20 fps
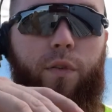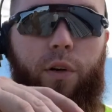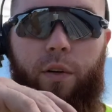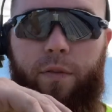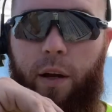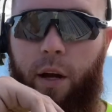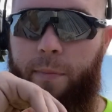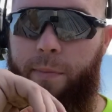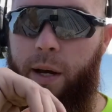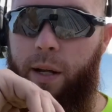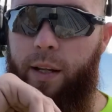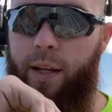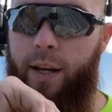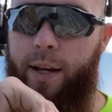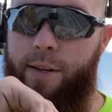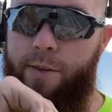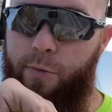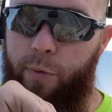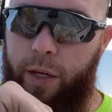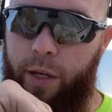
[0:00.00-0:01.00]
of how my
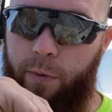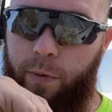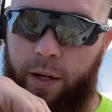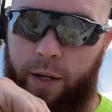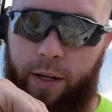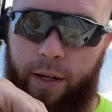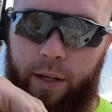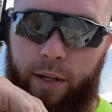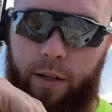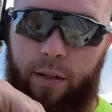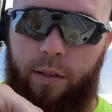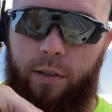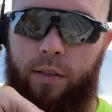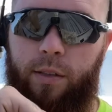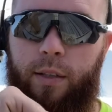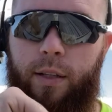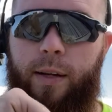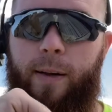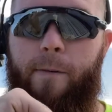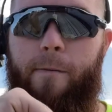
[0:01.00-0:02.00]
last week went here.
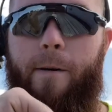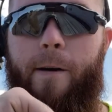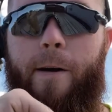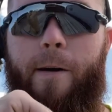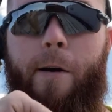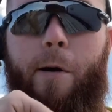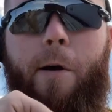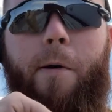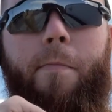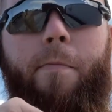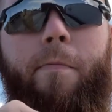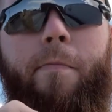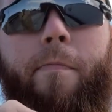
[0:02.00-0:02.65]
I